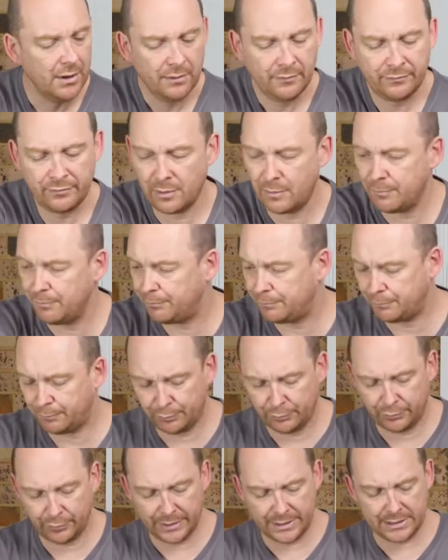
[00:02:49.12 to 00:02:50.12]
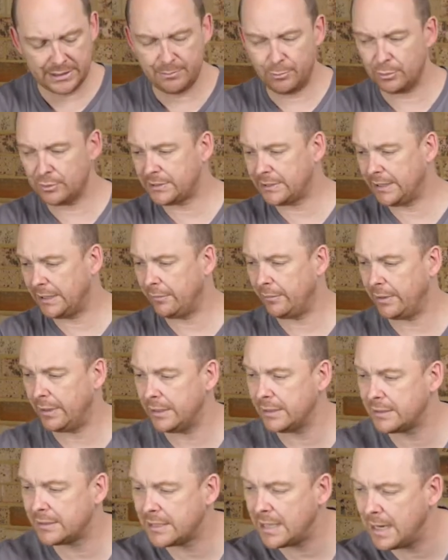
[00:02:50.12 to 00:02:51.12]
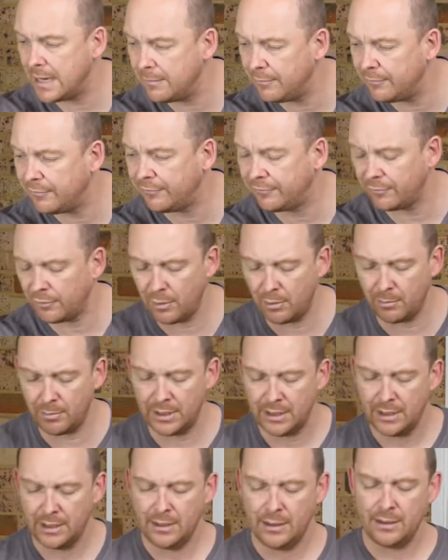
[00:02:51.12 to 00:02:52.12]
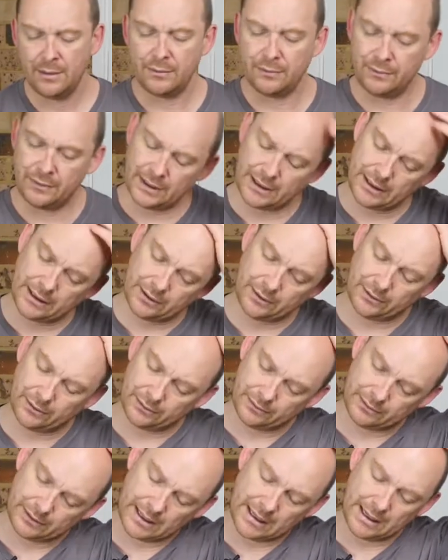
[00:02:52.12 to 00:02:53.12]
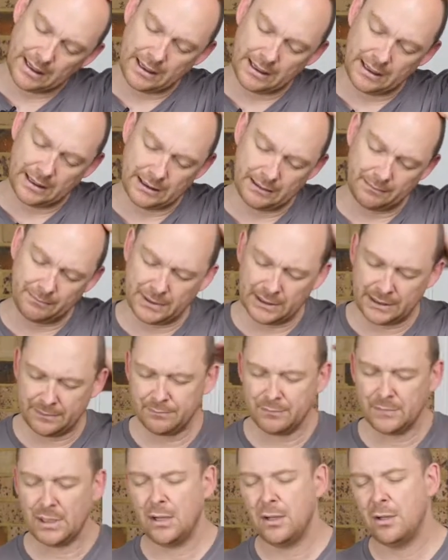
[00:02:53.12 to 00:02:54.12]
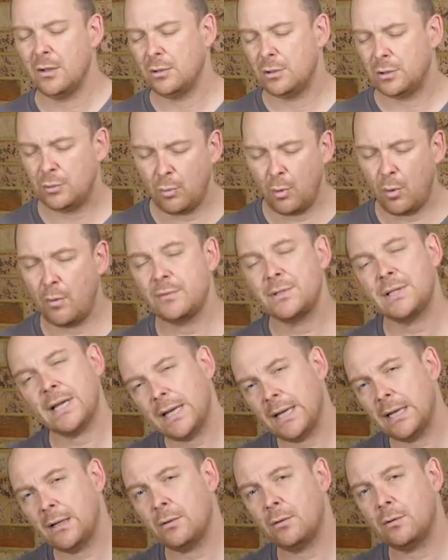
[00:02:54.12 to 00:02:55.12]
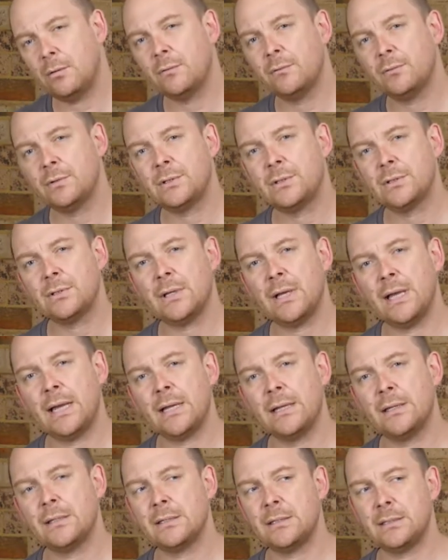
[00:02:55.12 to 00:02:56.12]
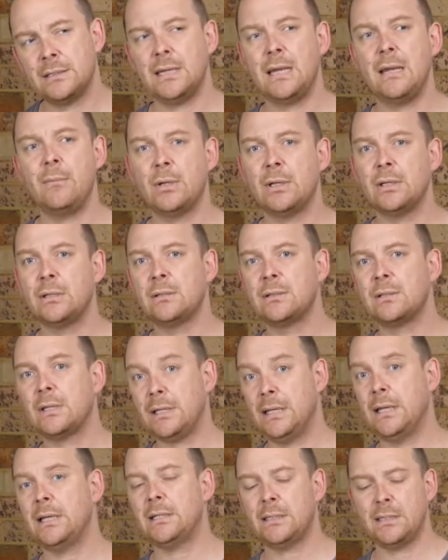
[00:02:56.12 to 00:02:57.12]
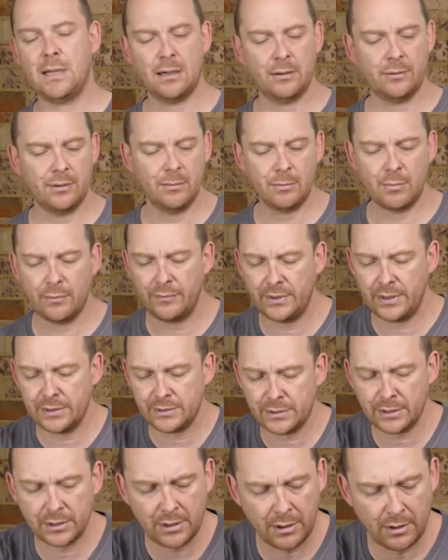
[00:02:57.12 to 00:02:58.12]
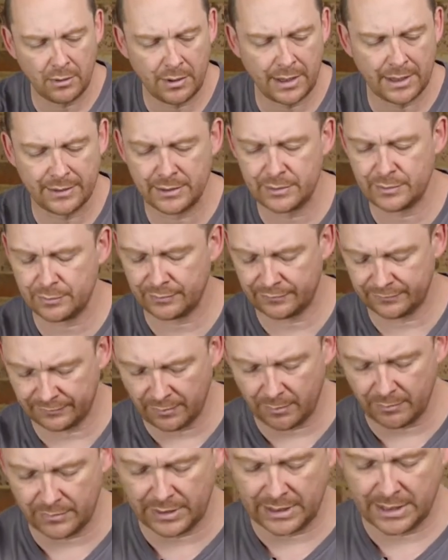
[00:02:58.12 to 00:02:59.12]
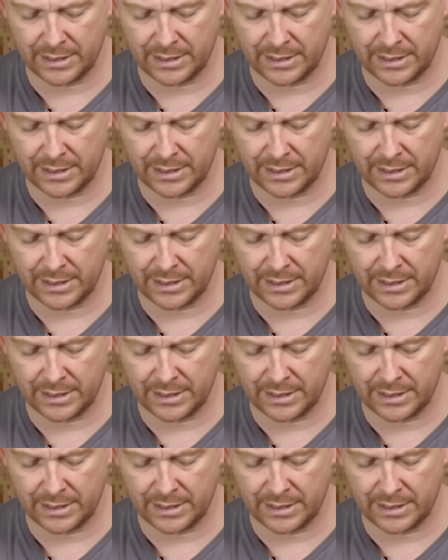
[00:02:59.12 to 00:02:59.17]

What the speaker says: from Printable Scenery, and this came from their Dwarves, Elves and Demons Kickstarter a number of years ago, and this was from the